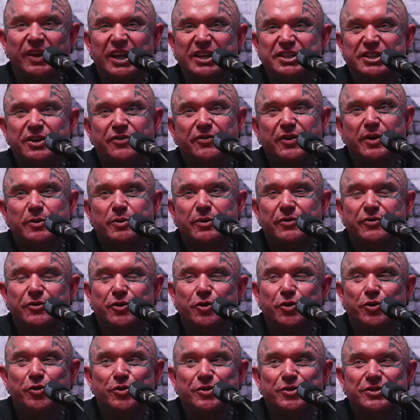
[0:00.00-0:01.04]
That's the thing with
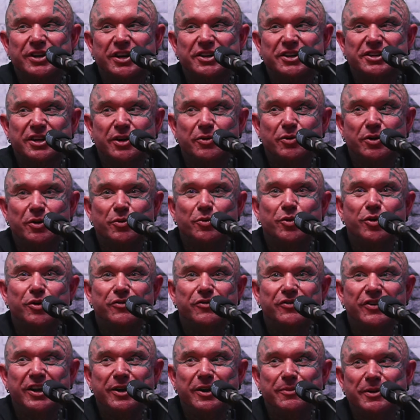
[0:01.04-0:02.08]
gurus. They say, well, it worked
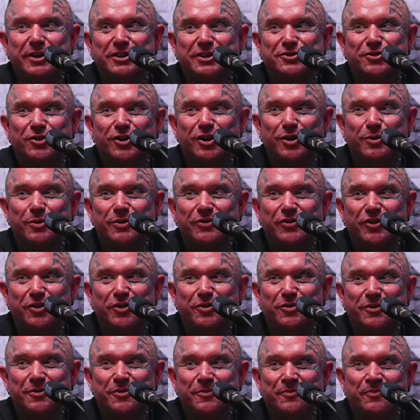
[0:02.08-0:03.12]
for him. Let's try it with
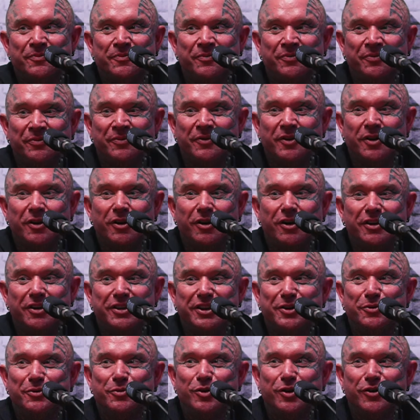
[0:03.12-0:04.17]
you. Oh, it
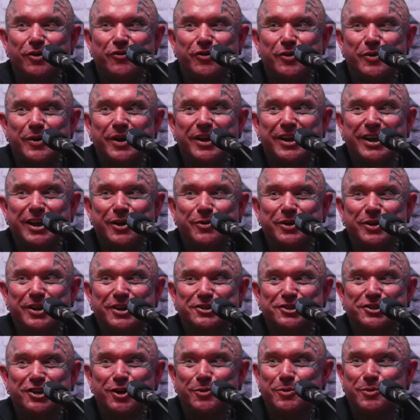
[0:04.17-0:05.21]
didn't work for you. Okay, well, next
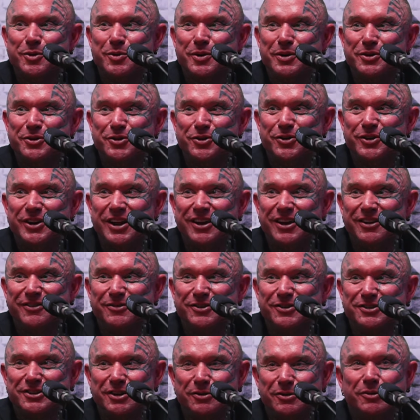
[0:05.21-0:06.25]
time we won't do that. Well, I
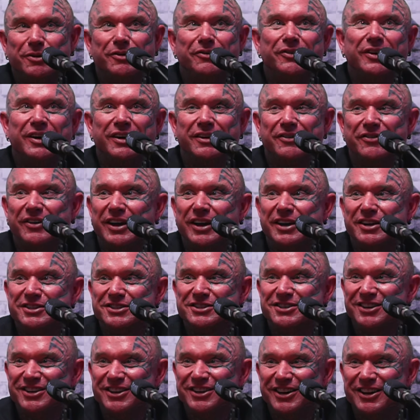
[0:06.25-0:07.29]
was like, well, fuck, thanks.
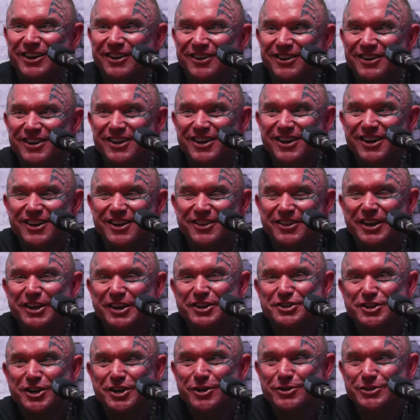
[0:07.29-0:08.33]
Next
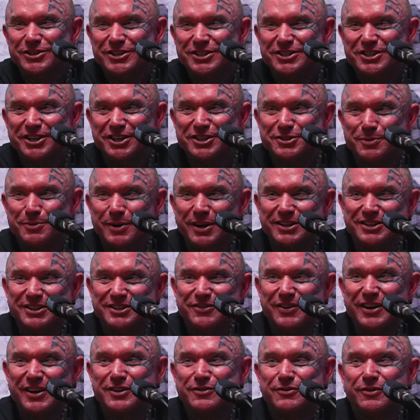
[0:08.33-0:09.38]
show's in 6 months.
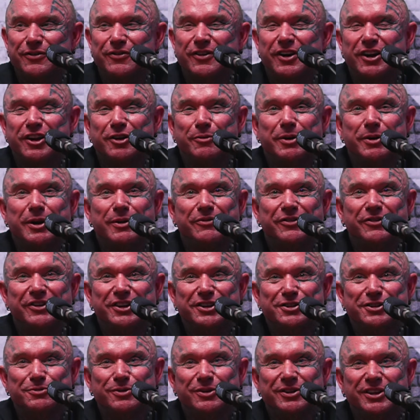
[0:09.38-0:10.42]
Thanks for fucking me up for
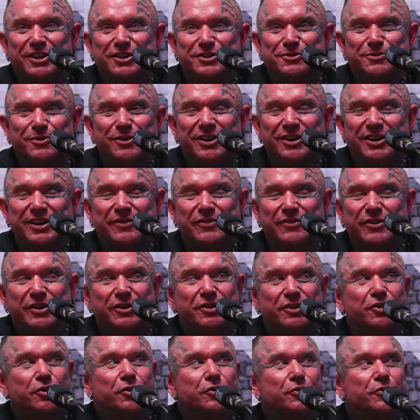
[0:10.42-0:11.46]
this one. That's why I never had
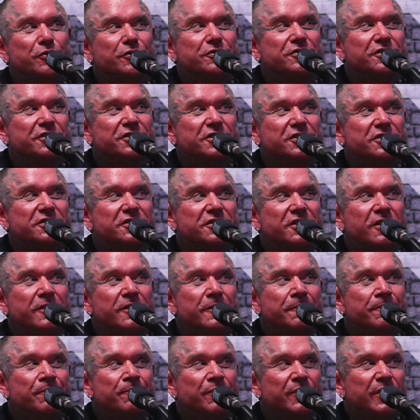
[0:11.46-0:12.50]
gurus.
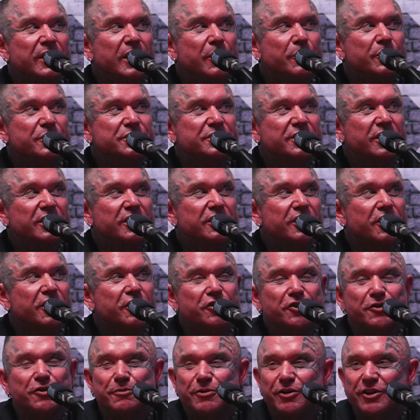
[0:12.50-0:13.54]
No one's going to know
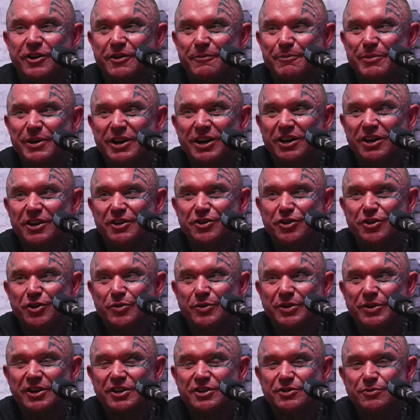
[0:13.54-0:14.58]
your body better than you, and
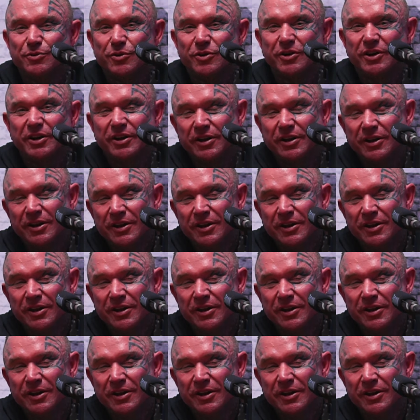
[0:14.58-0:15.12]
that's why...